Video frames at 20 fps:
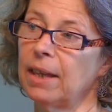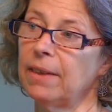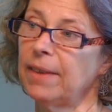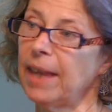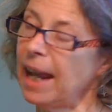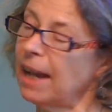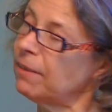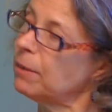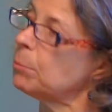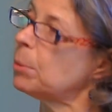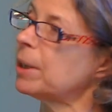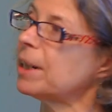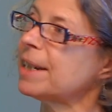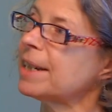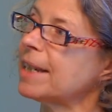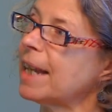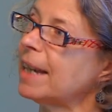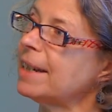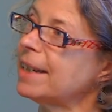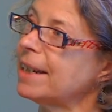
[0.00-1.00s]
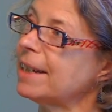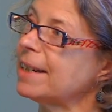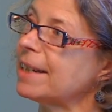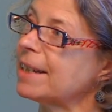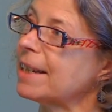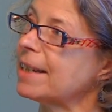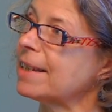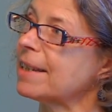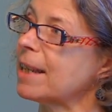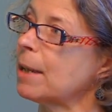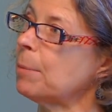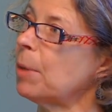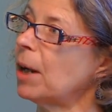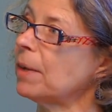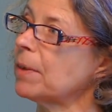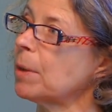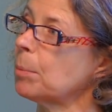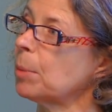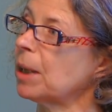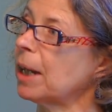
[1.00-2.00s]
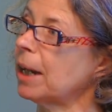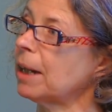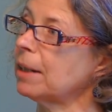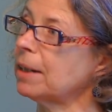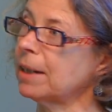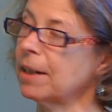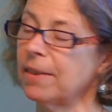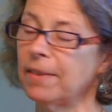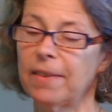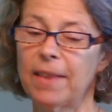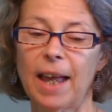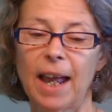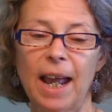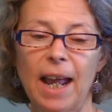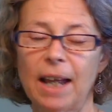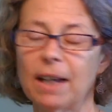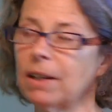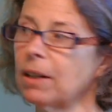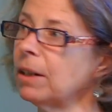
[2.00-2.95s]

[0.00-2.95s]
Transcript: They haven't put a cent in since they bought the plant. That I think